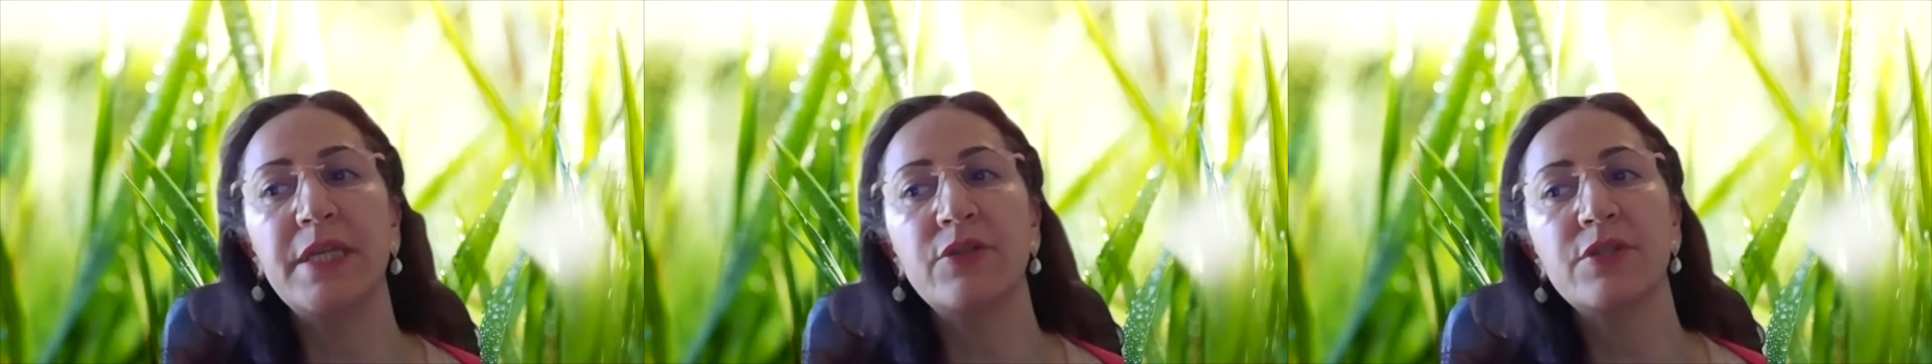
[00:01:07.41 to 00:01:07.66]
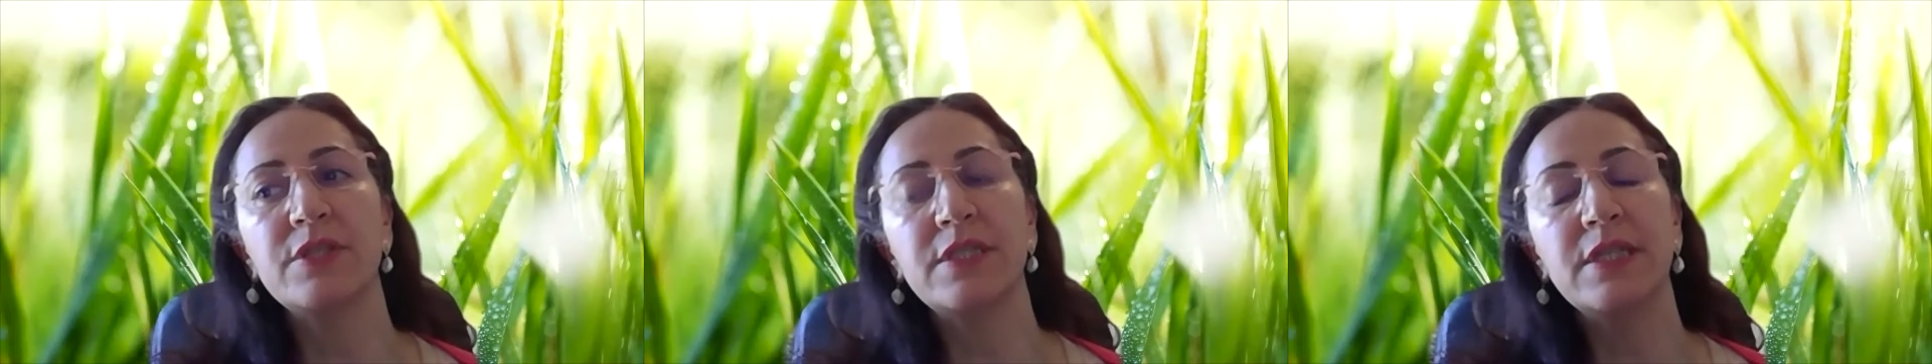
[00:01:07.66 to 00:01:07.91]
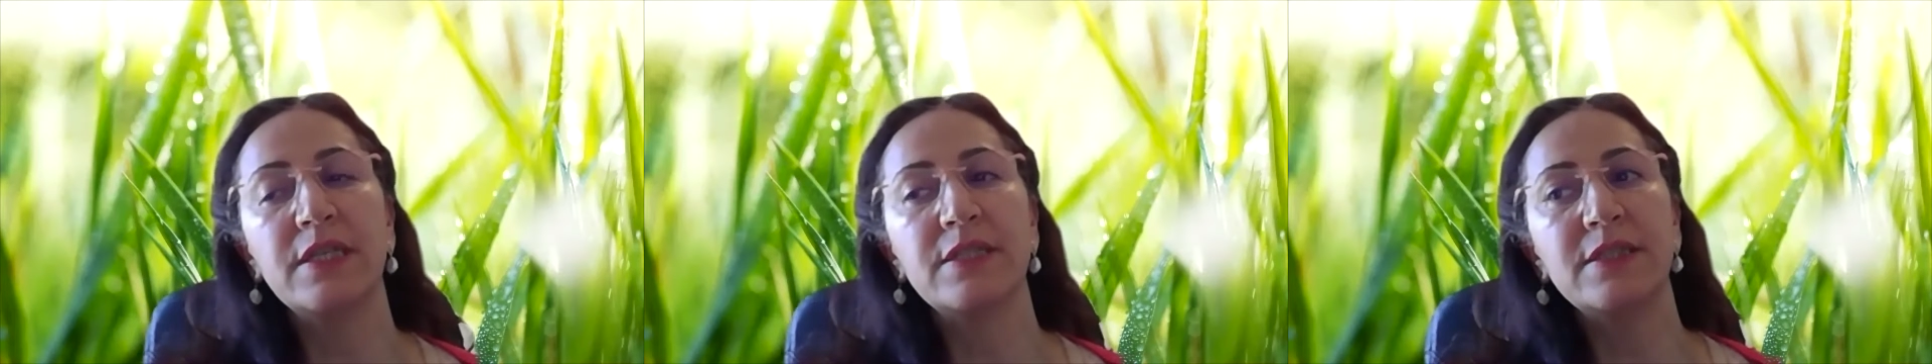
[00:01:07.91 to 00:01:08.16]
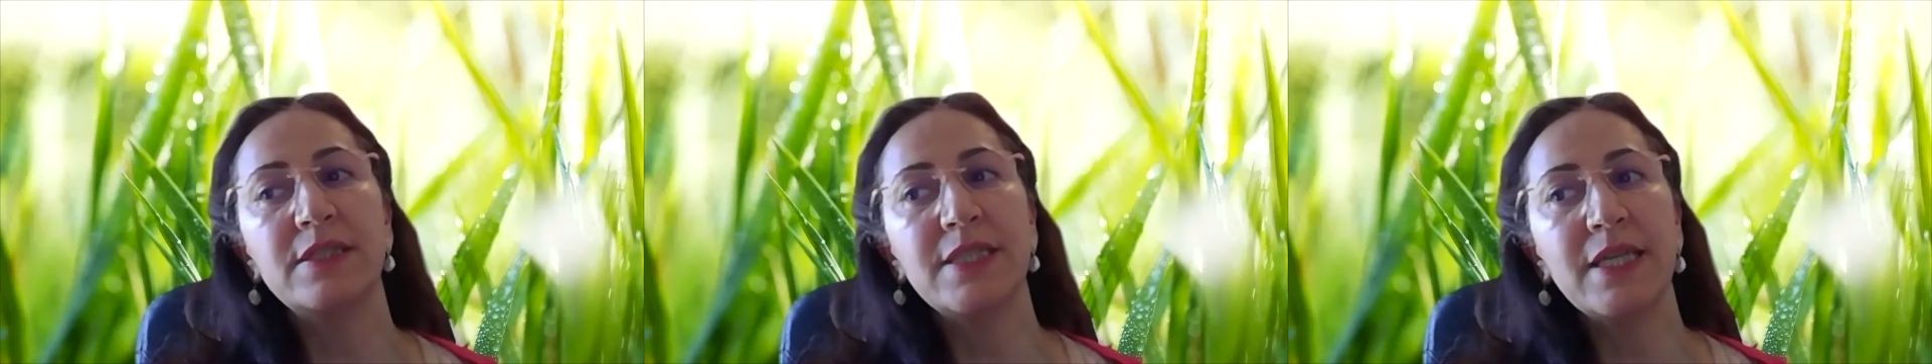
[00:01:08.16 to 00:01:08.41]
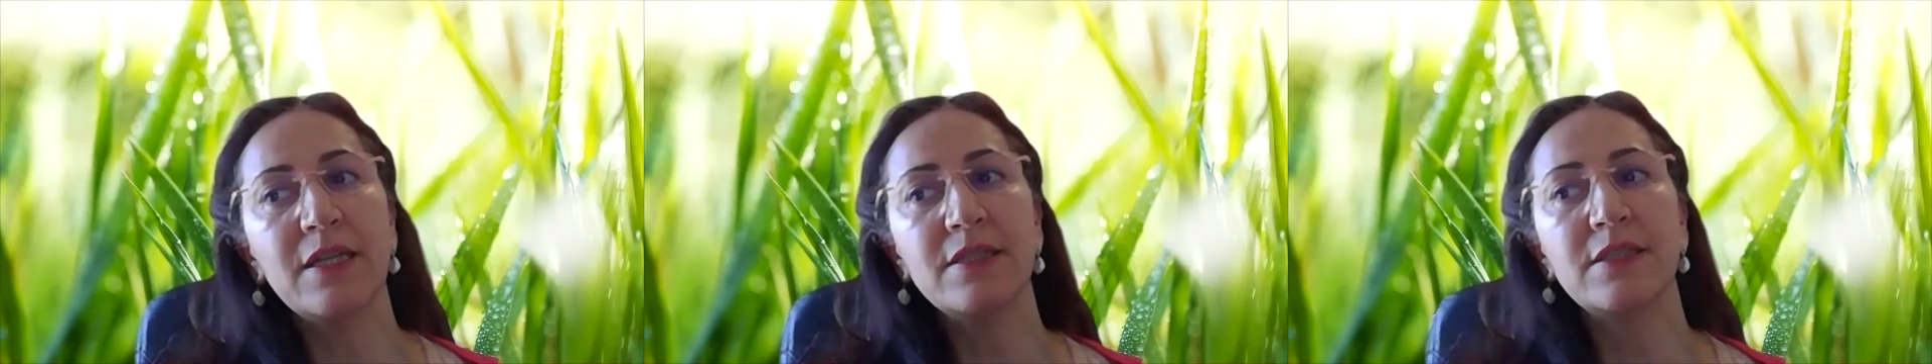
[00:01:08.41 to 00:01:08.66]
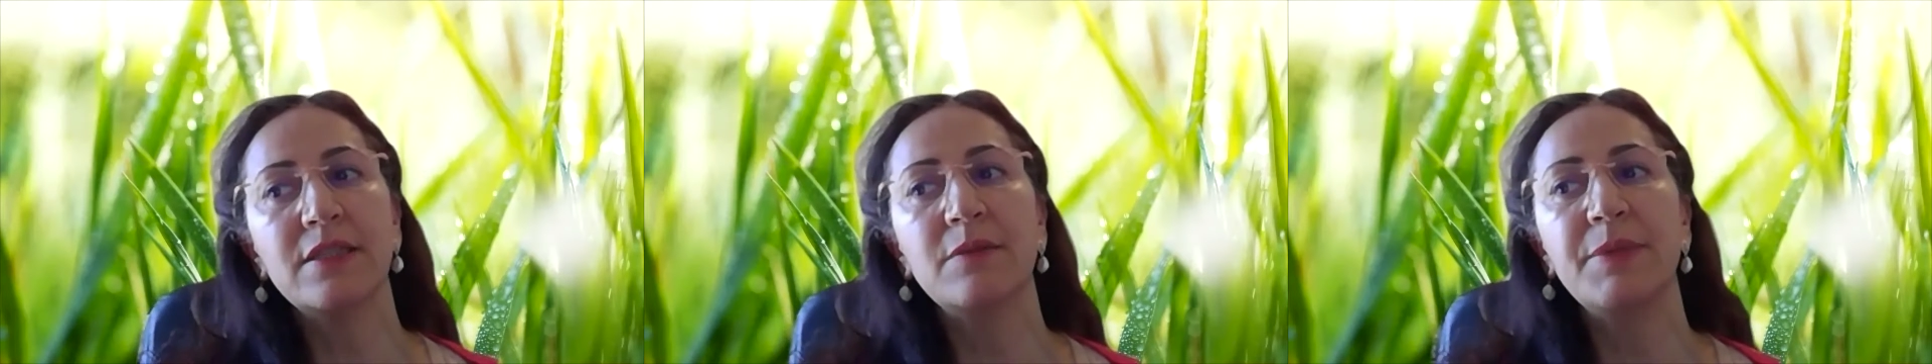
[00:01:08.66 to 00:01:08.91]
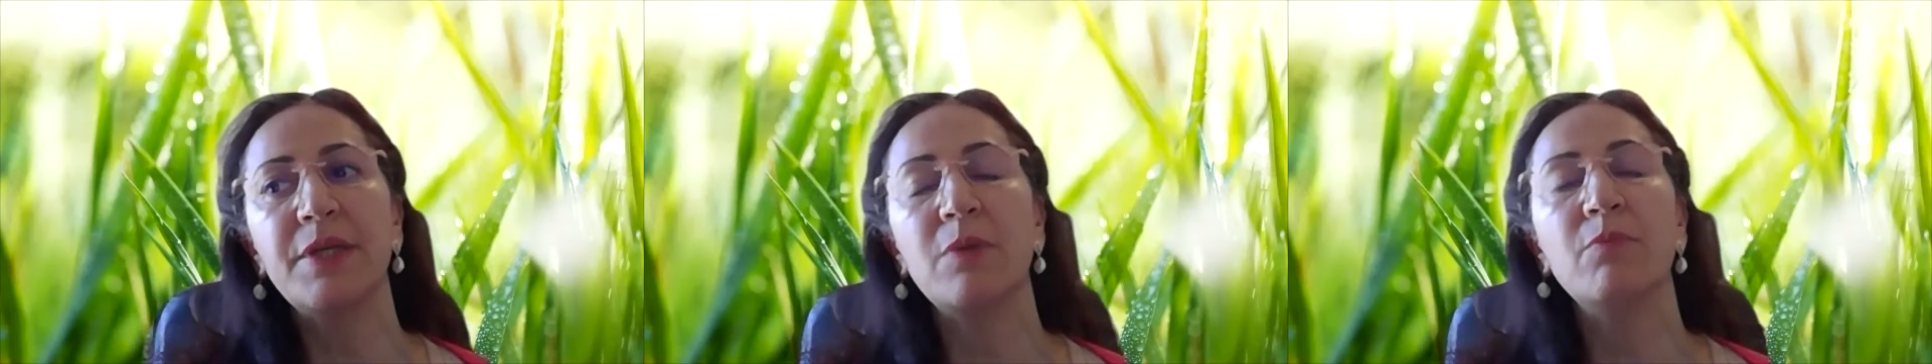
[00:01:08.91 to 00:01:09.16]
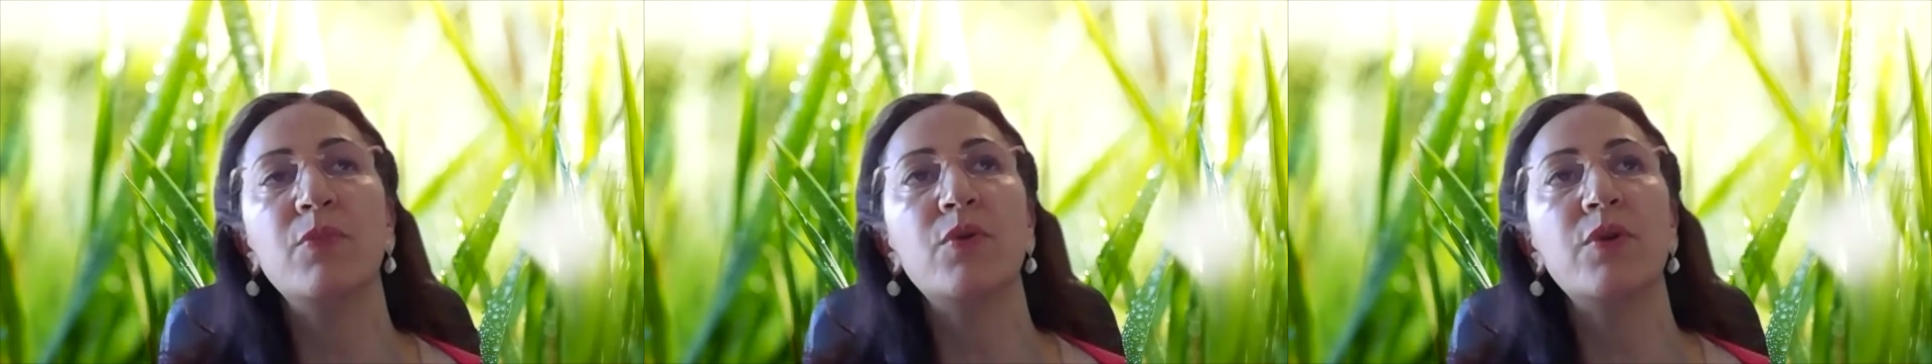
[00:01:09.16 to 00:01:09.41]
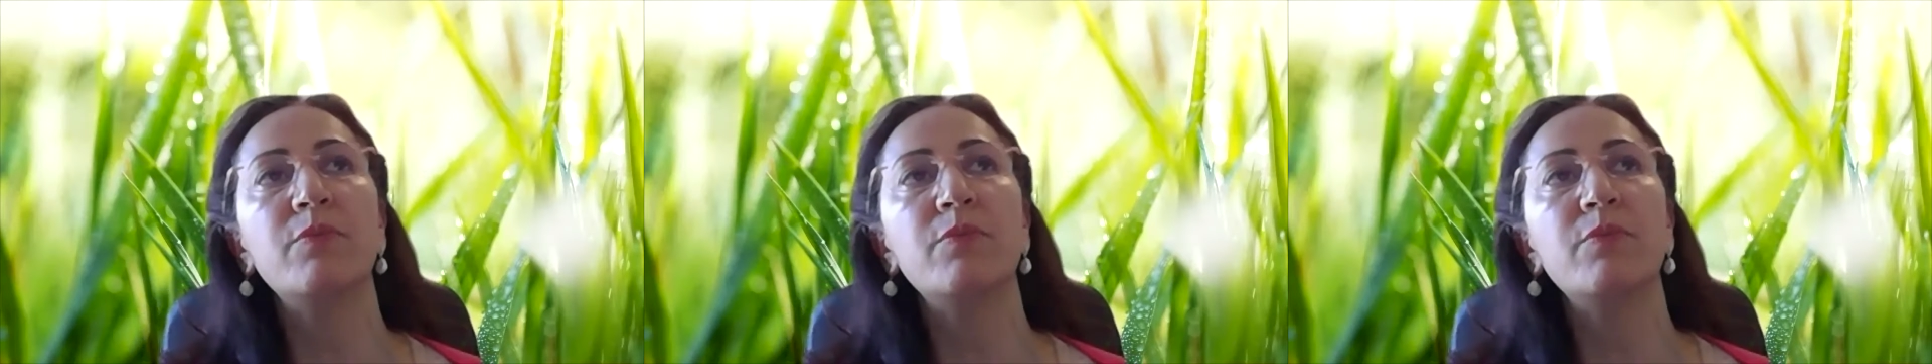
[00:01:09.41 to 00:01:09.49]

interesting because the data is going to become more